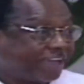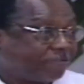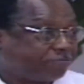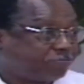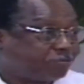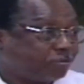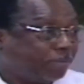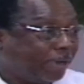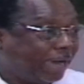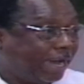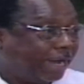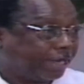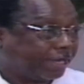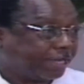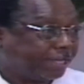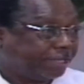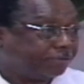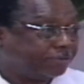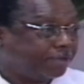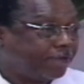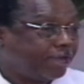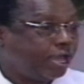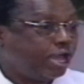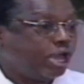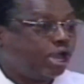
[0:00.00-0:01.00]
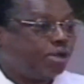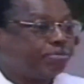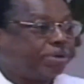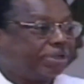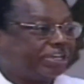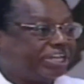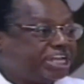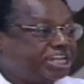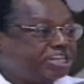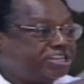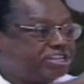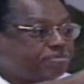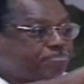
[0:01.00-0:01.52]
have to bargain,
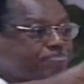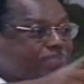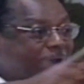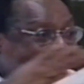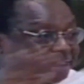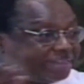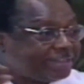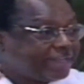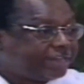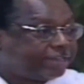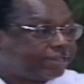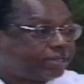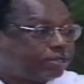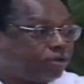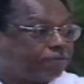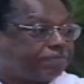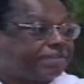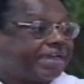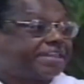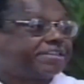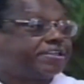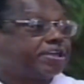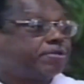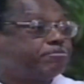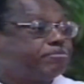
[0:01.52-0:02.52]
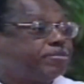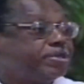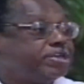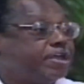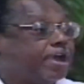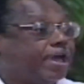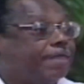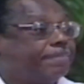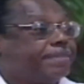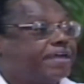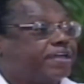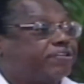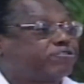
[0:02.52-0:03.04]
but independently of that and
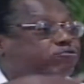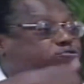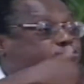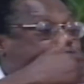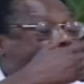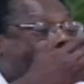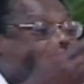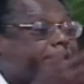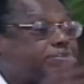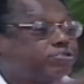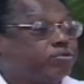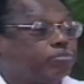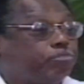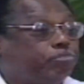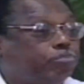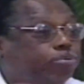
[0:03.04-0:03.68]
beyond that, trying to